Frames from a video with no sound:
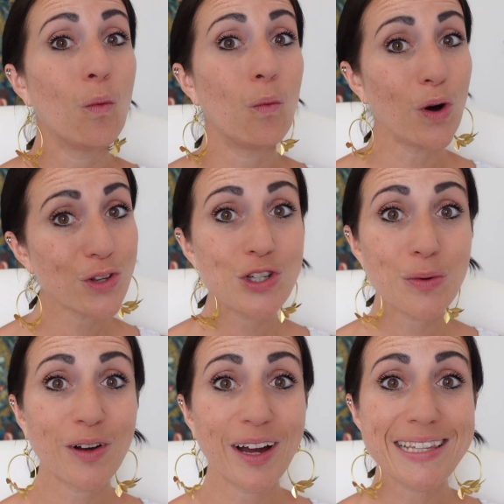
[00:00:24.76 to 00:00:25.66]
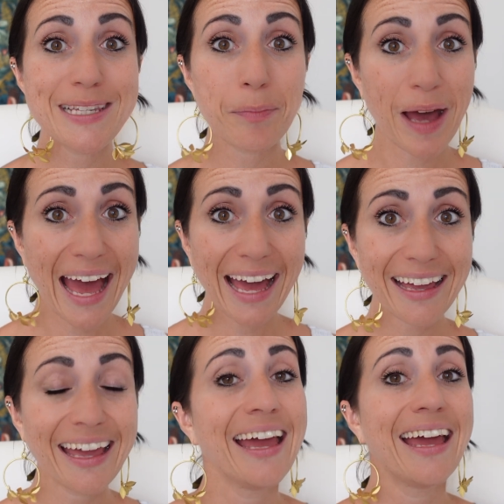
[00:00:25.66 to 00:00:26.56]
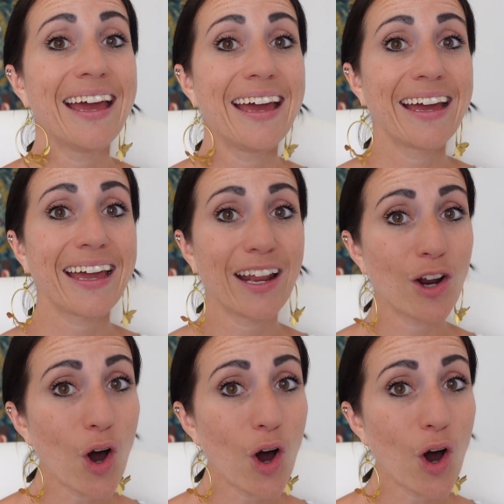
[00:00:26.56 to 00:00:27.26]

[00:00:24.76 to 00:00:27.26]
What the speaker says: what you are going to pack, can